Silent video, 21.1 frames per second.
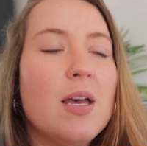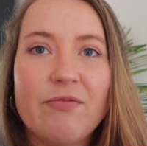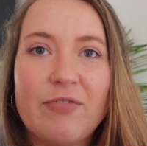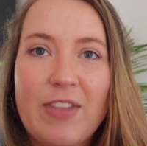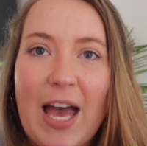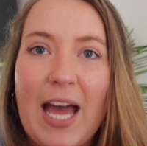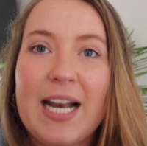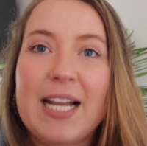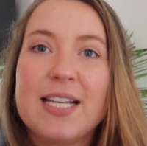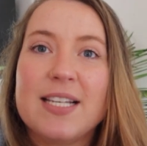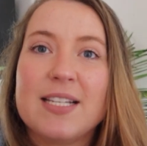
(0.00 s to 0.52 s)

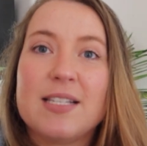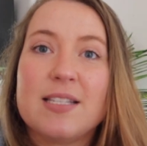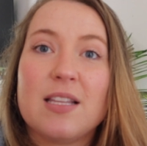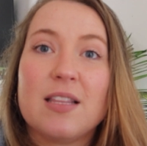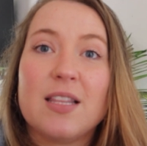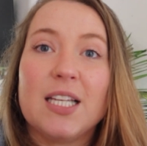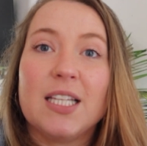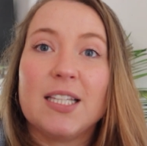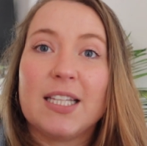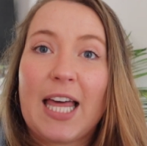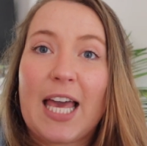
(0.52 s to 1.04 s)
That is
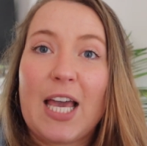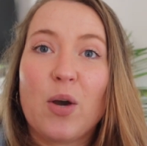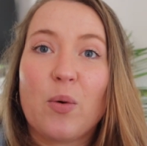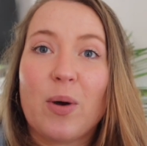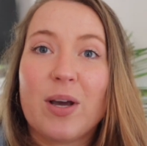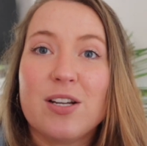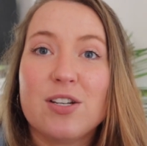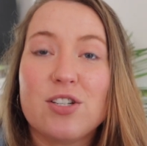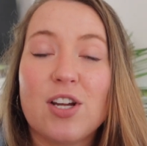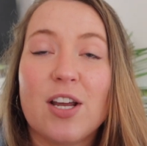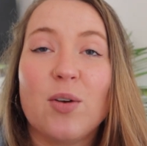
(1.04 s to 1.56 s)
the
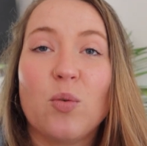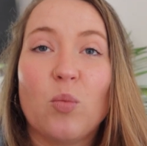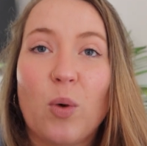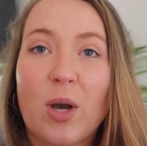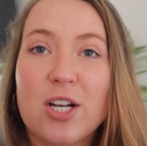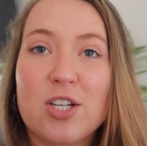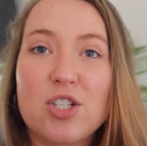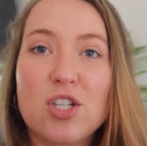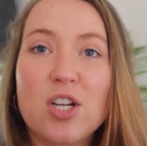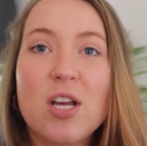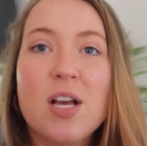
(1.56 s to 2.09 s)
language in
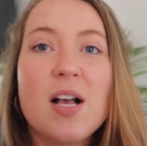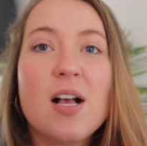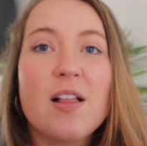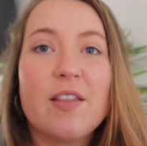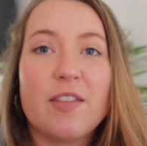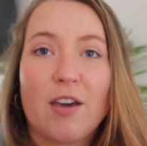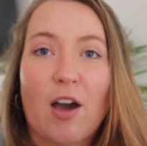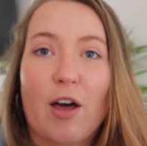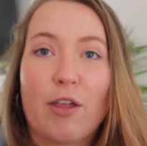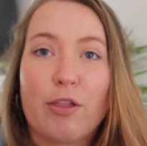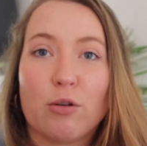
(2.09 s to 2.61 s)
which
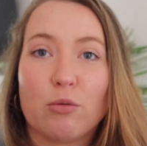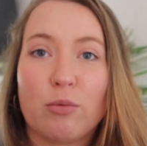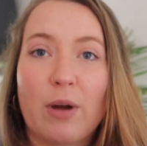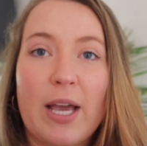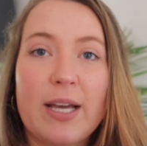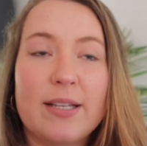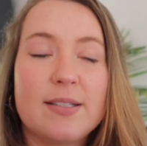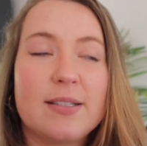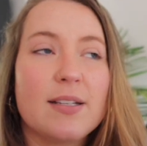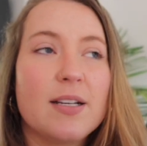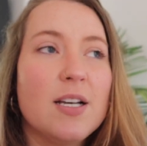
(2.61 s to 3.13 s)
the author
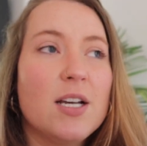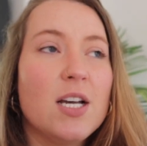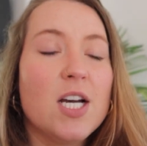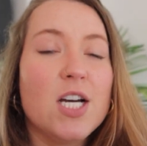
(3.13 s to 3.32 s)
writes.